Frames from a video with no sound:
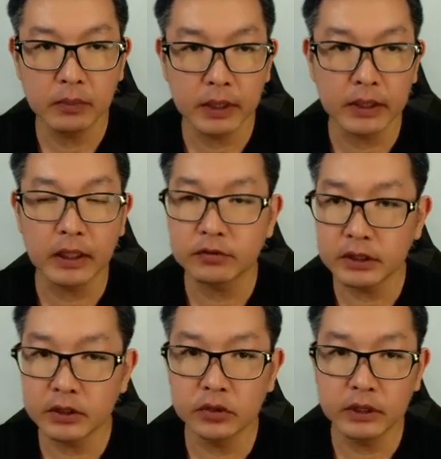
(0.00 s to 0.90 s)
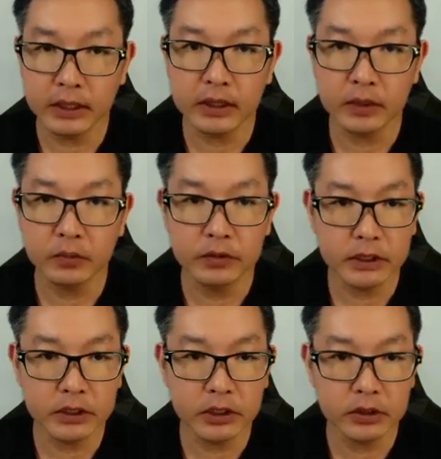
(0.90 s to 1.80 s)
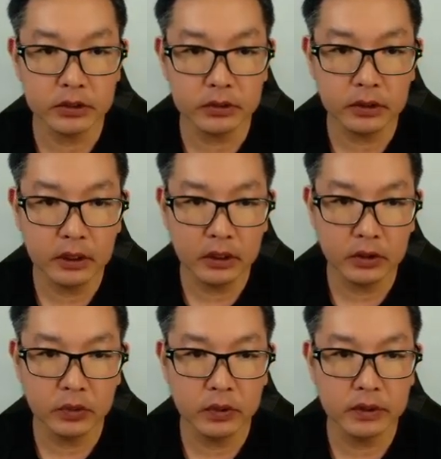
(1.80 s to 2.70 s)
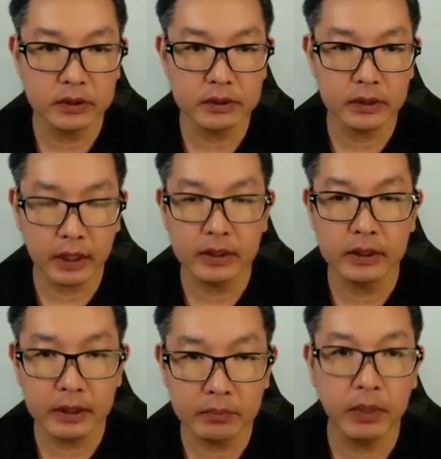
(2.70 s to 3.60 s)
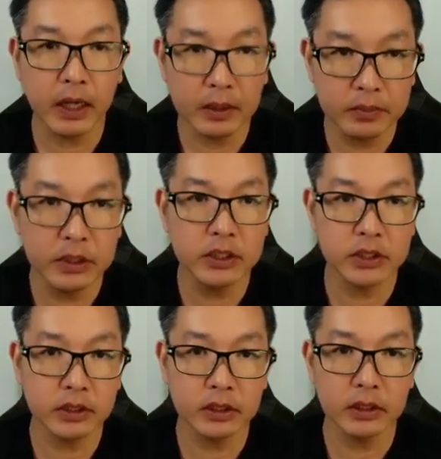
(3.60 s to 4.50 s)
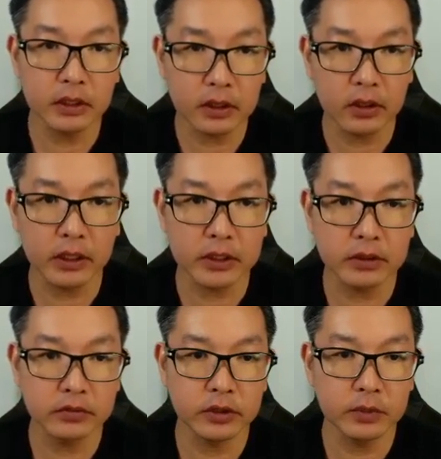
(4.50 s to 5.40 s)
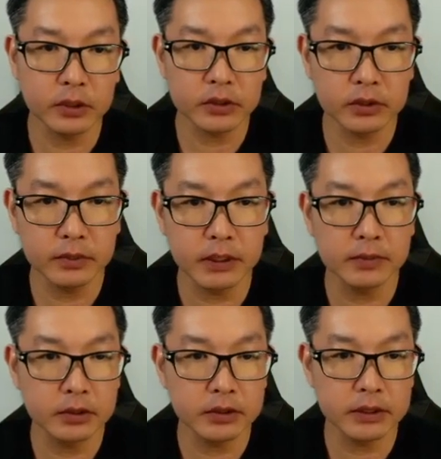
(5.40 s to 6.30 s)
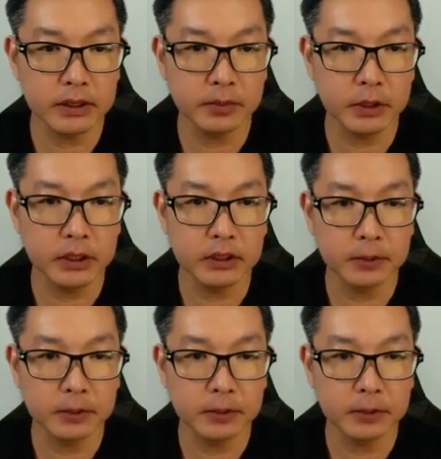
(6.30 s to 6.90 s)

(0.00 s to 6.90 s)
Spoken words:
but after you link up with Search Console, you will and then publish the collection of reports, you'll be able to see them here.